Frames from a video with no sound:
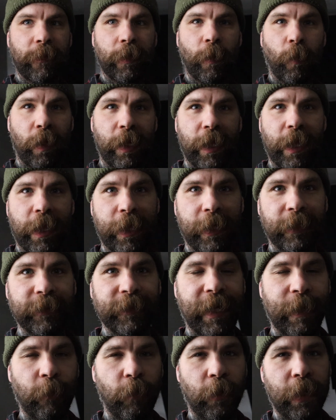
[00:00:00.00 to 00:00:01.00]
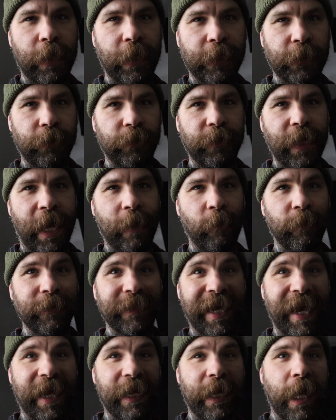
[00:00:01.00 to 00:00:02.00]
one of the issues I had
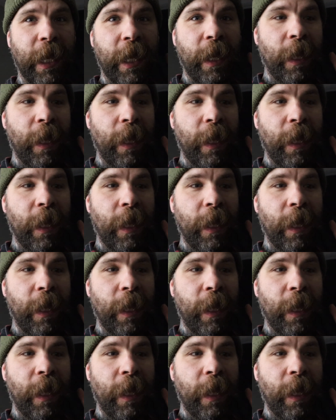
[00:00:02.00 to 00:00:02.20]
was I had